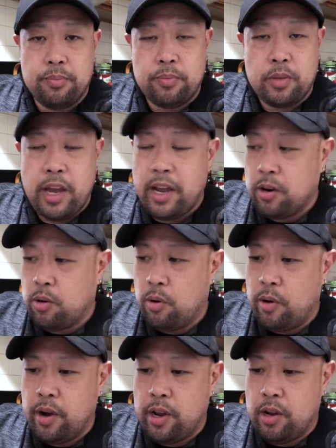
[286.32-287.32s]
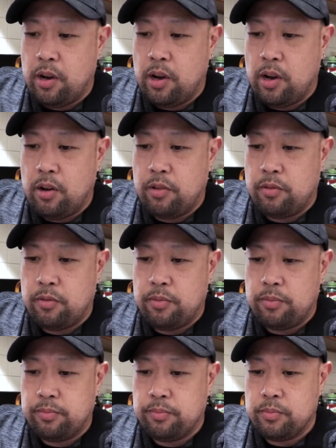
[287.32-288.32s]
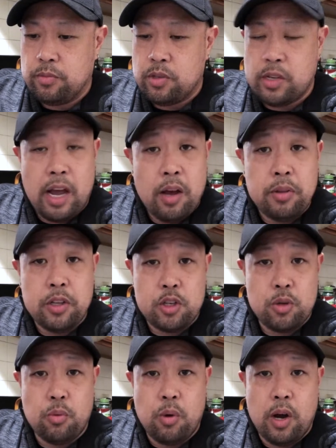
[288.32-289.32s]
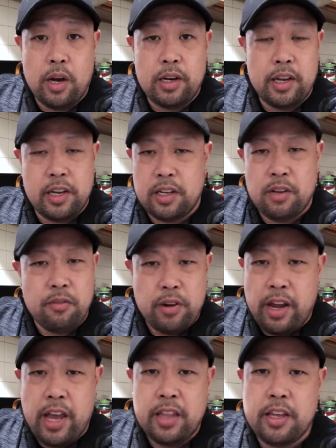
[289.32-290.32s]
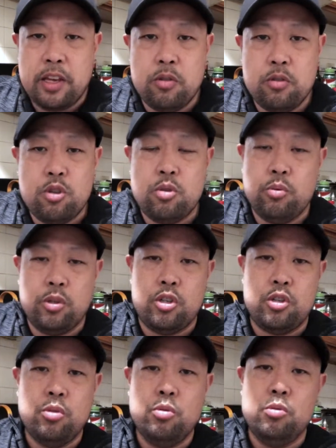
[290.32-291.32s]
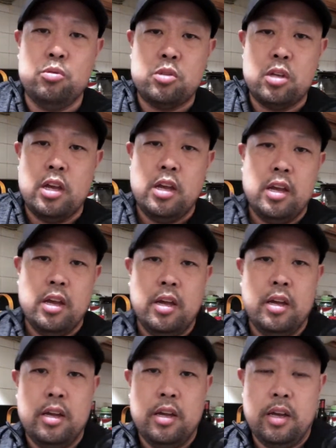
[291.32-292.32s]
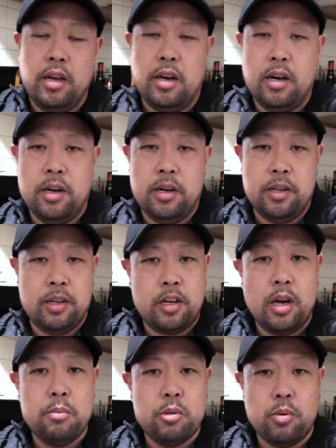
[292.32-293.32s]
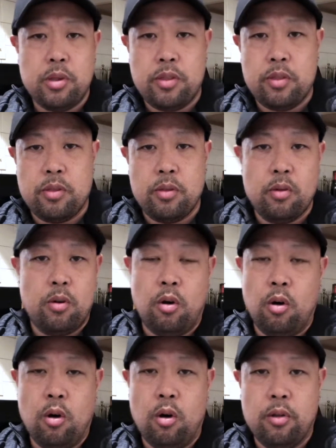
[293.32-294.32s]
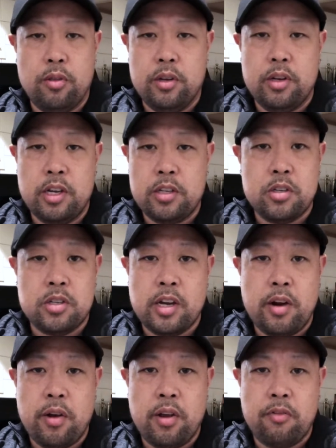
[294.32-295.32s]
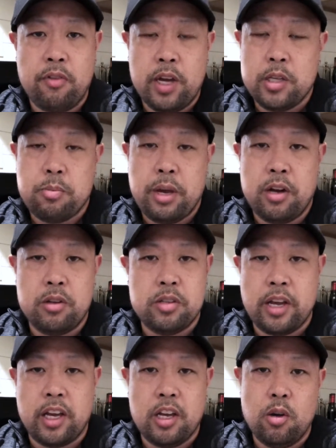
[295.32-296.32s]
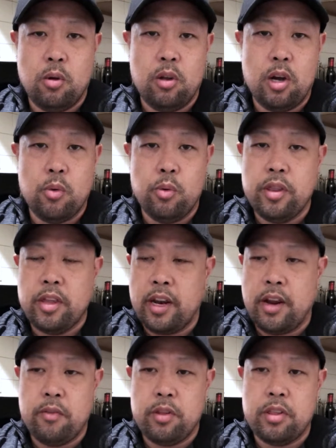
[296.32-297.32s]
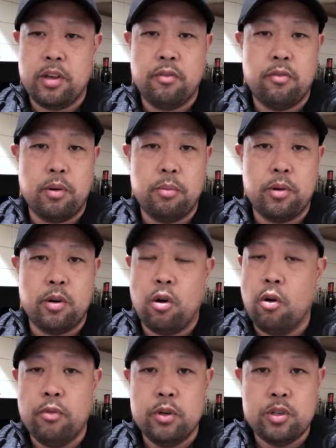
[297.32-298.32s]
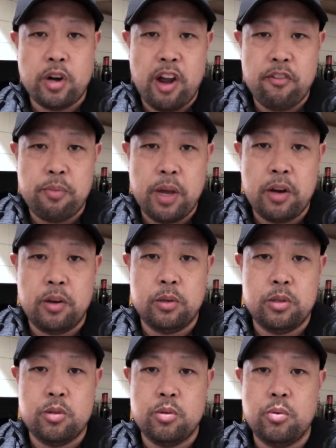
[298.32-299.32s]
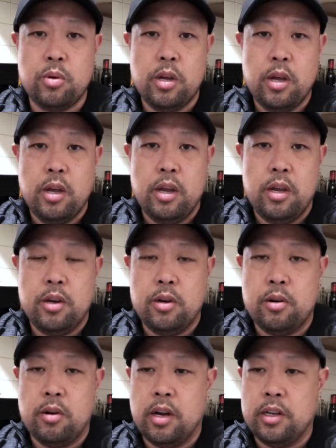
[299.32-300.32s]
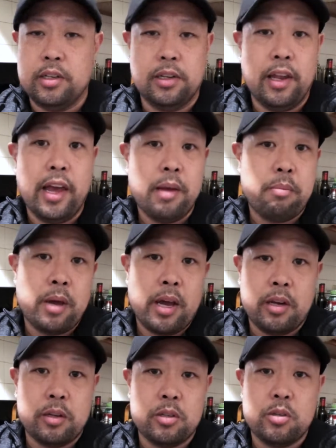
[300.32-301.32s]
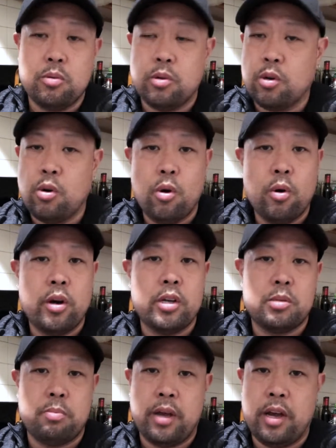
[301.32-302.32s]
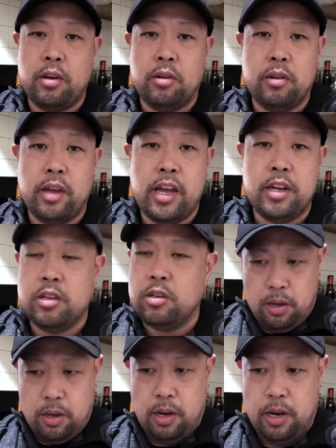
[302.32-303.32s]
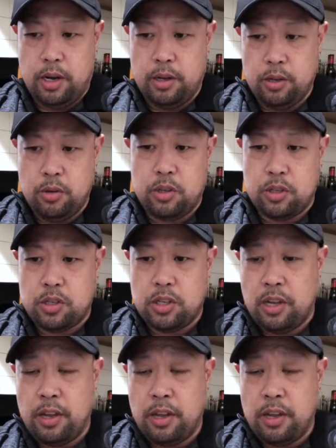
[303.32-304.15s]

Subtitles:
category of sound that you want, like a different head that you would choose, comes with all the necessary effects pedals that can go along with it. Everything from your overdrive pedal to your delay pedal to a chorus pedal, and you can see